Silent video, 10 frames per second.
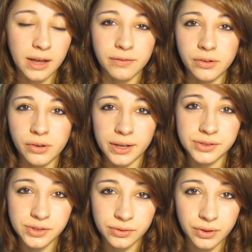If you
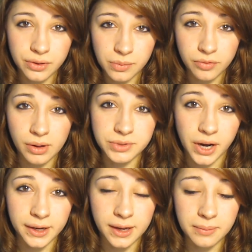guys don't know the movie I'm
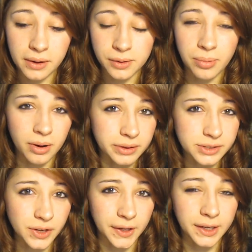talking about, you probably
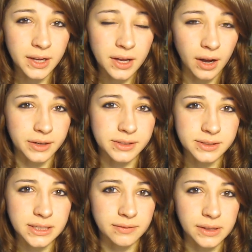saw it on
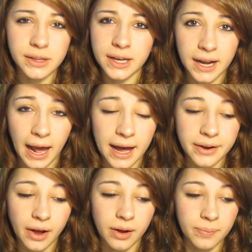TV, like an ad.